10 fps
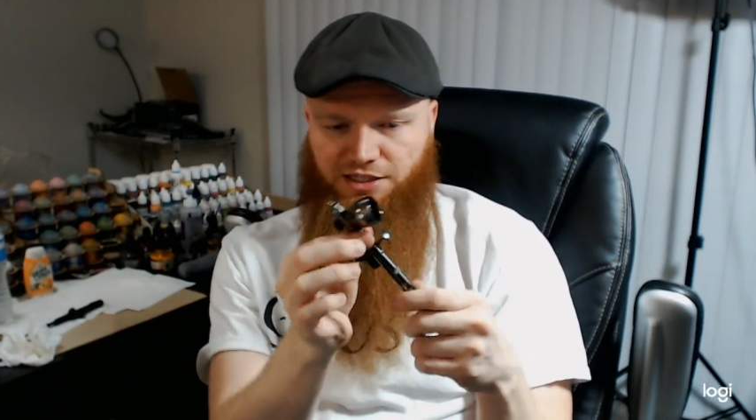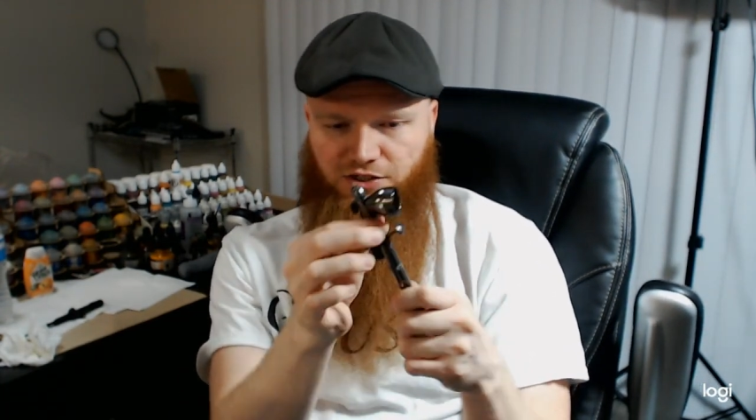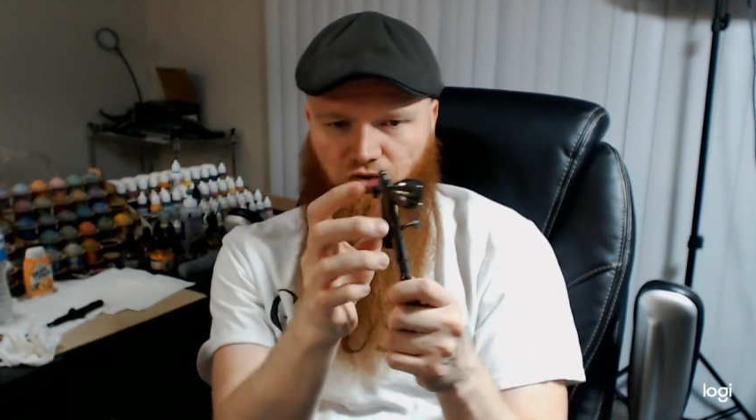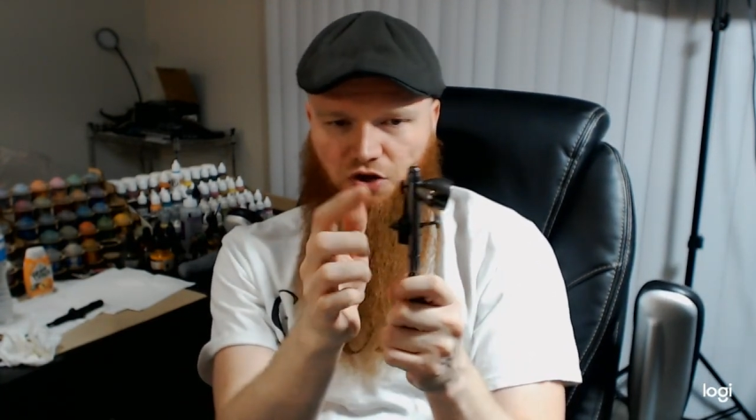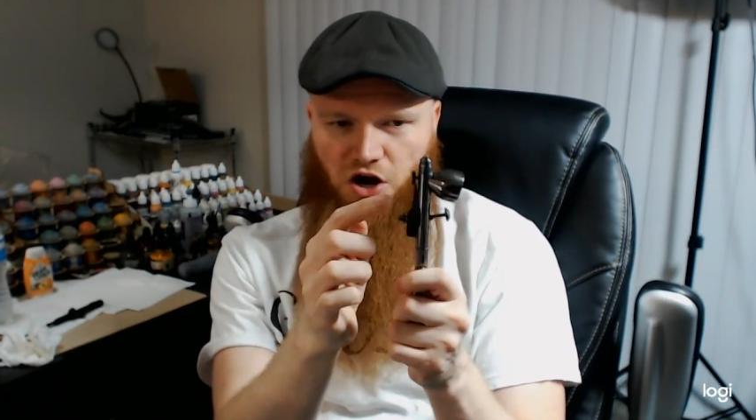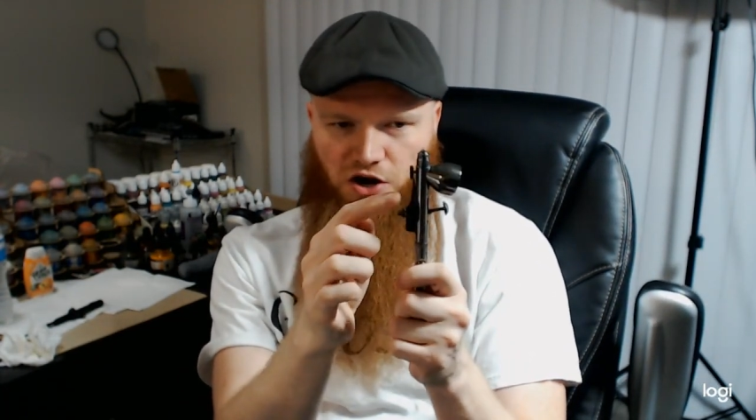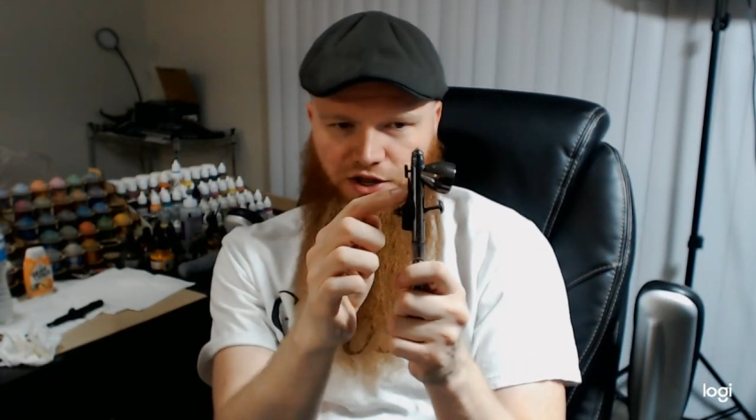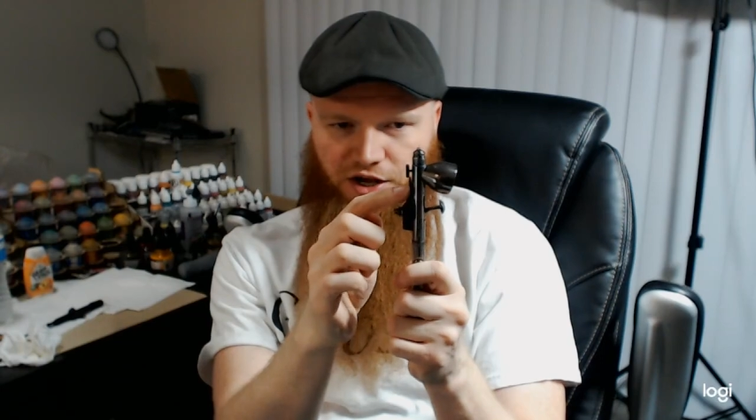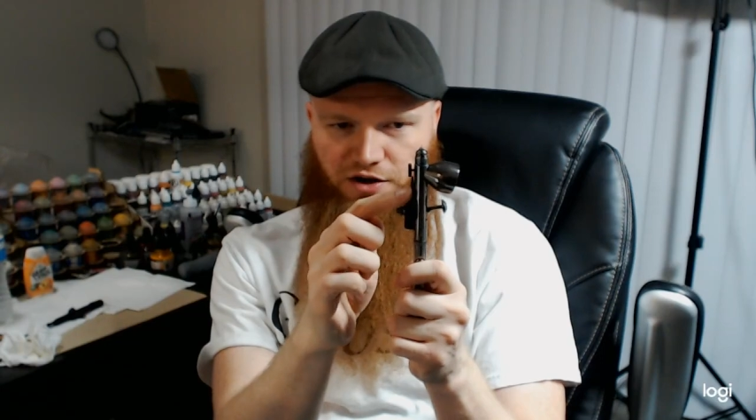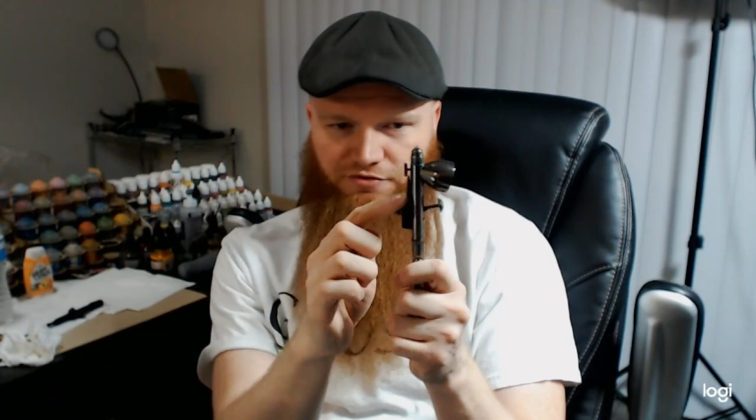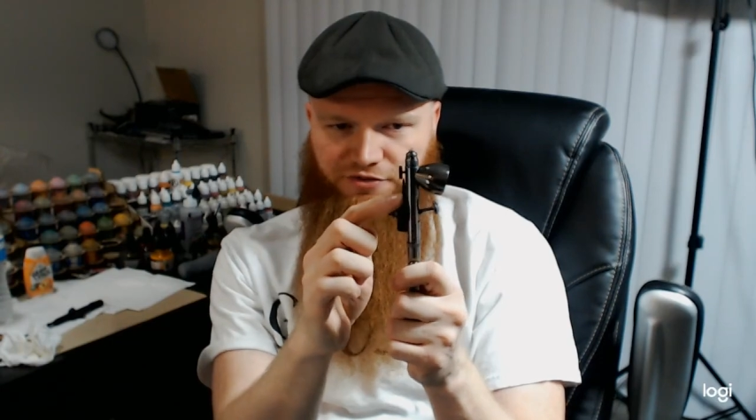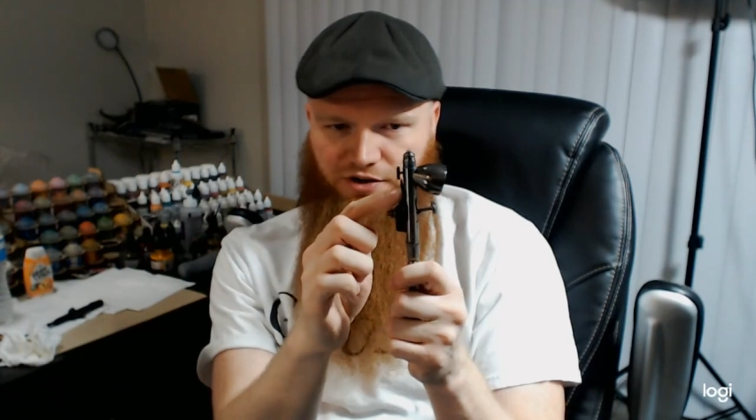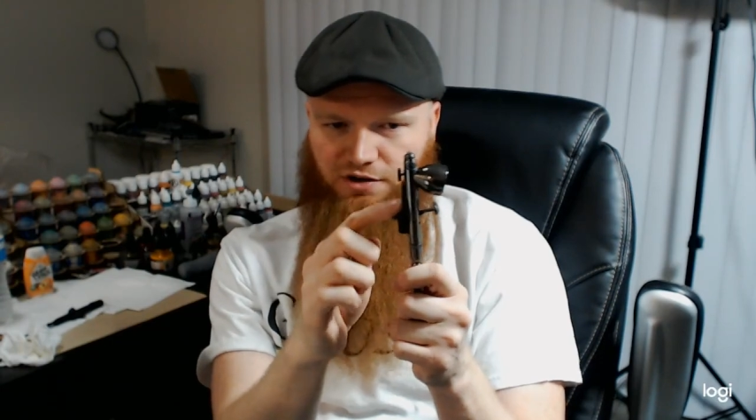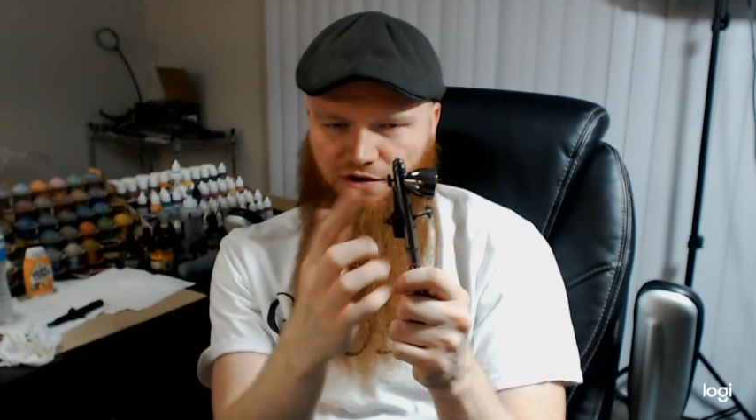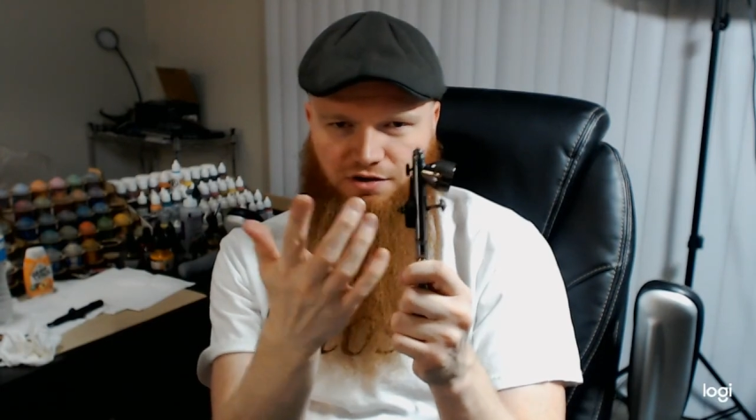little guard here
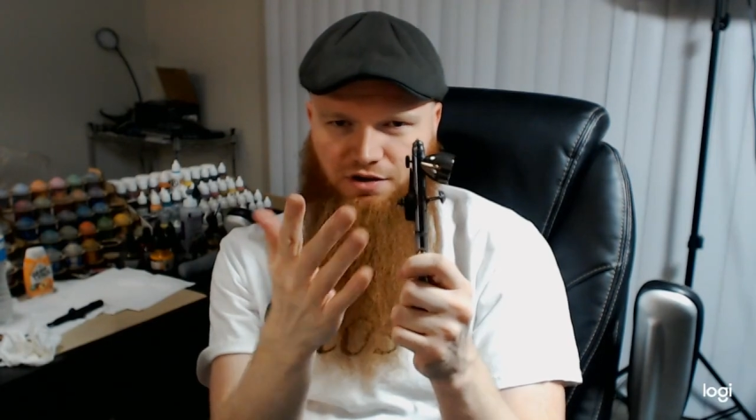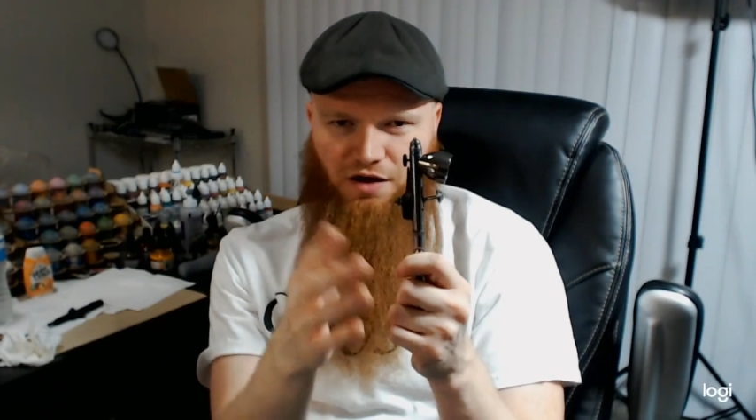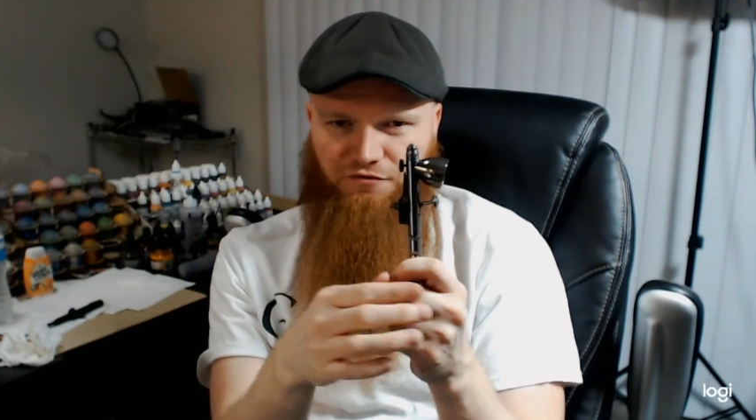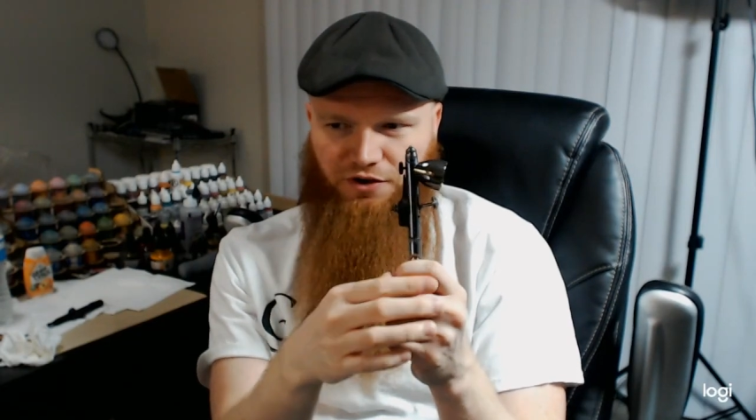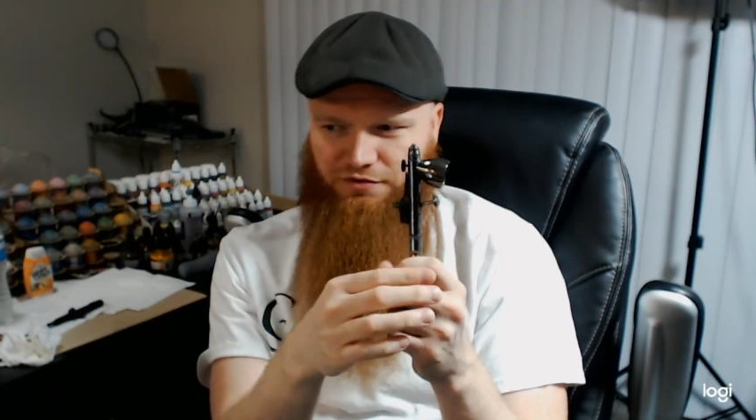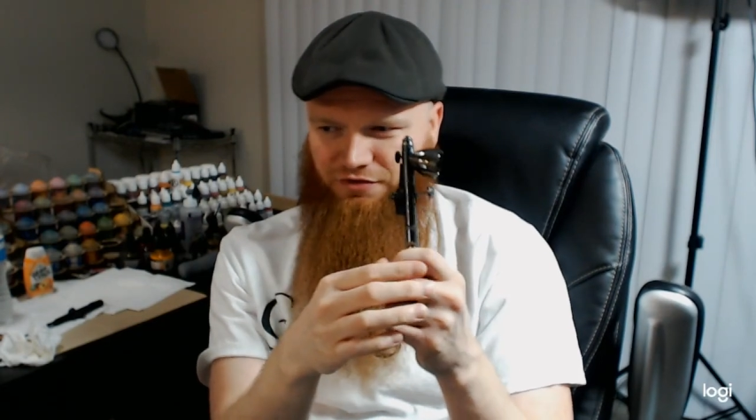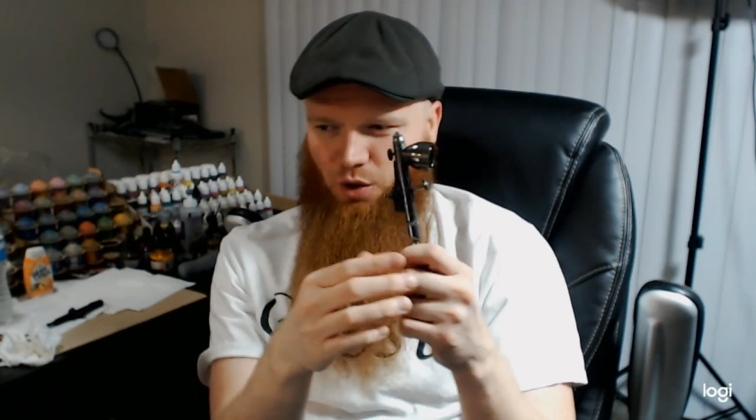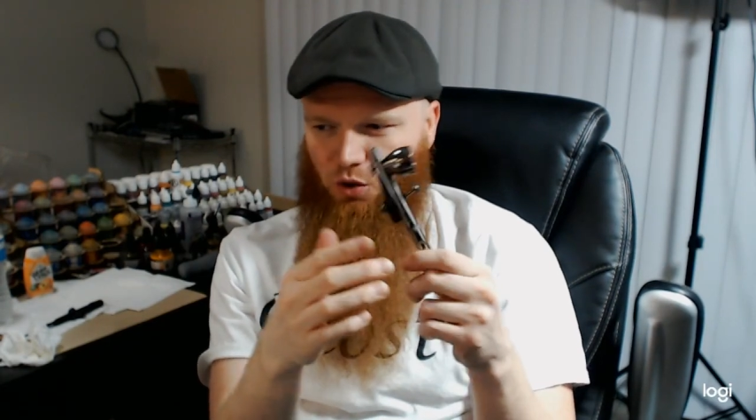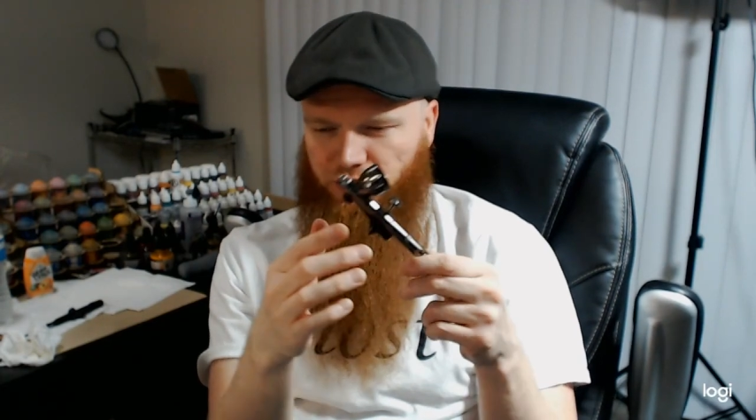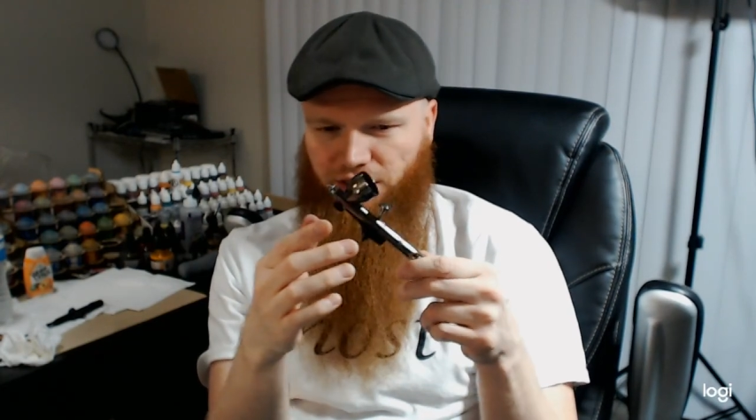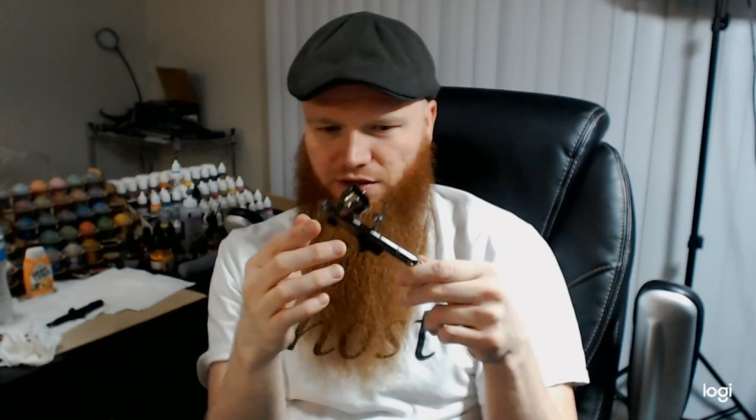for comfort, for holding.